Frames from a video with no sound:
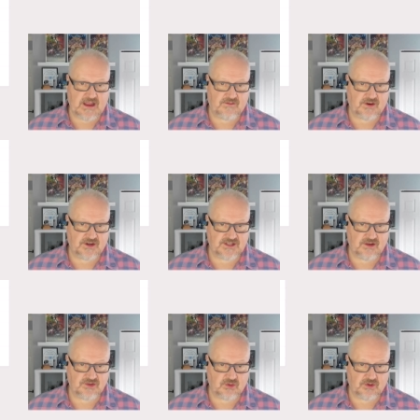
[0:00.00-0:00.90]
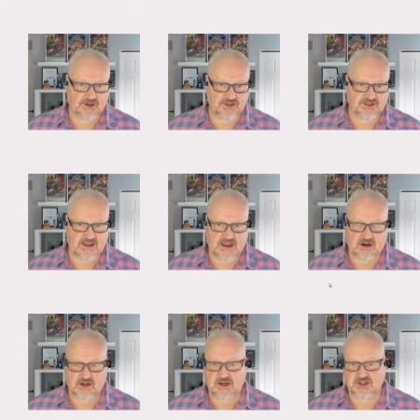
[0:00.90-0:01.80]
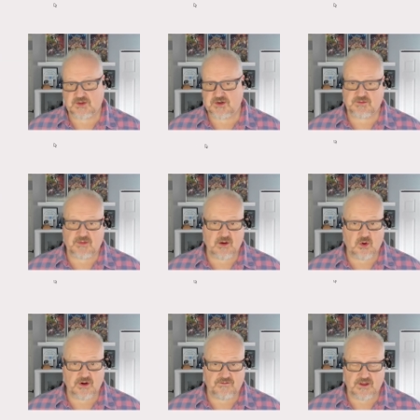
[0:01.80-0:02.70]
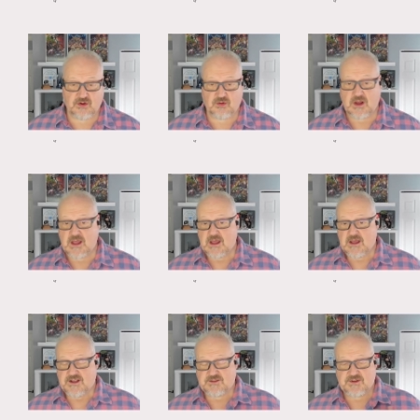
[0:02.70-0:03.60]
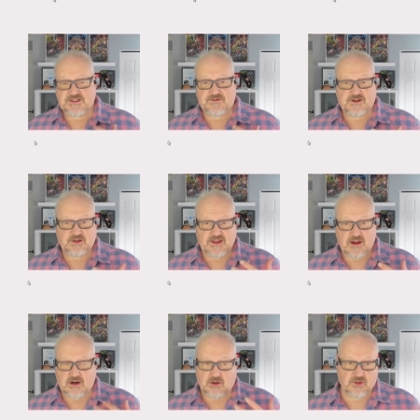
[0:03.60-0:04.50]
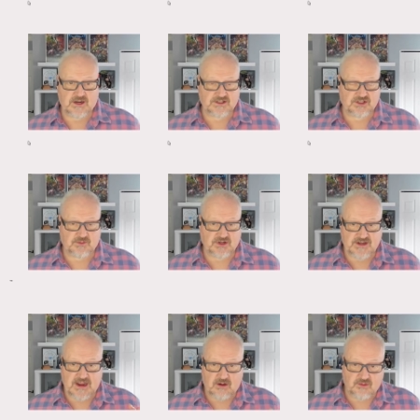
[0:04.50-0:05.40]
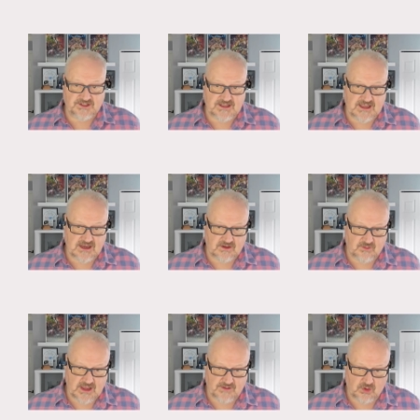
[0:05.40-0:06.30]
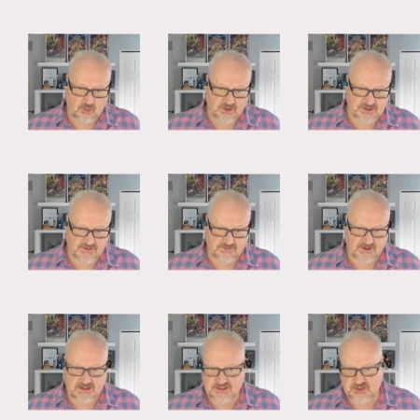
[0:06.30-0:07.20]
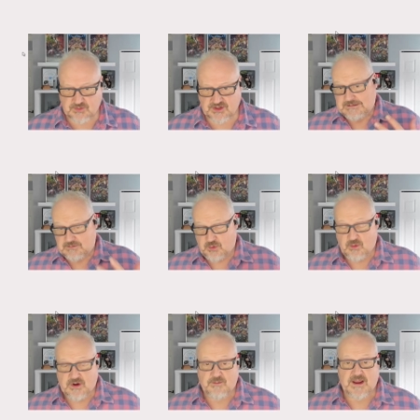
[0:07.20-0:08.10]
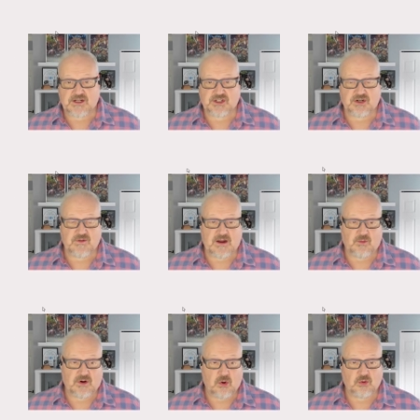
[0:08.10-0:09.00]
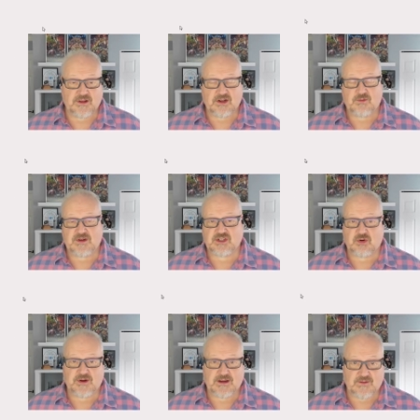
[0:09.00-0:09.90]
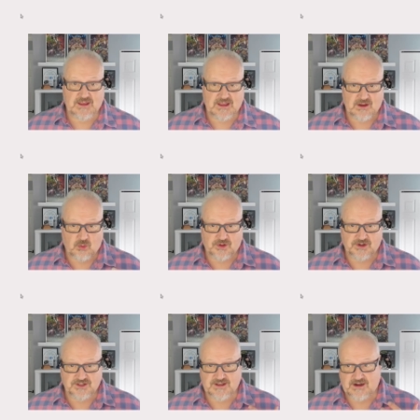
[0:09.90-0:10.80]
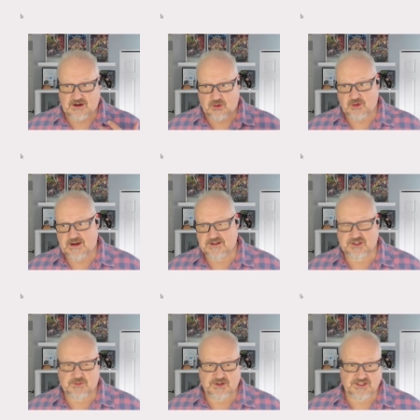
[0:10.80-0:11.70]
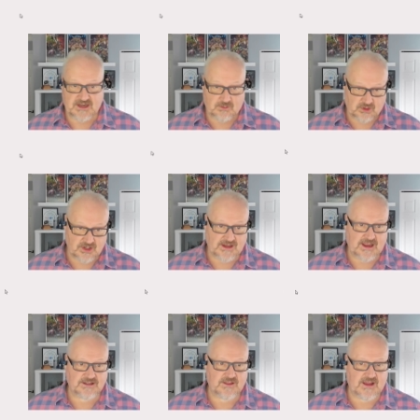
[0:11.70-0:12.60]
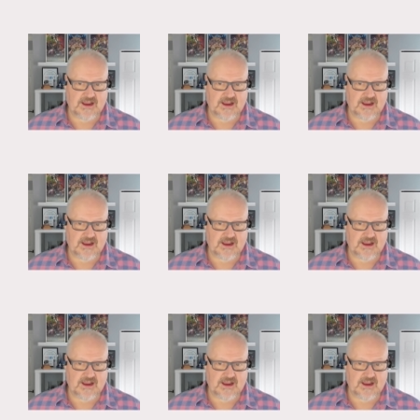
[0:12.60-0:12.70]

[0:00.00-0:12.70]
on our sales orders that our customers might want to view, specifically our own customers. Now we see here that we have a whole bunch of different customers. We want to make sure that we're only going to be showing the orders that our own customers see, and we're going to get to that.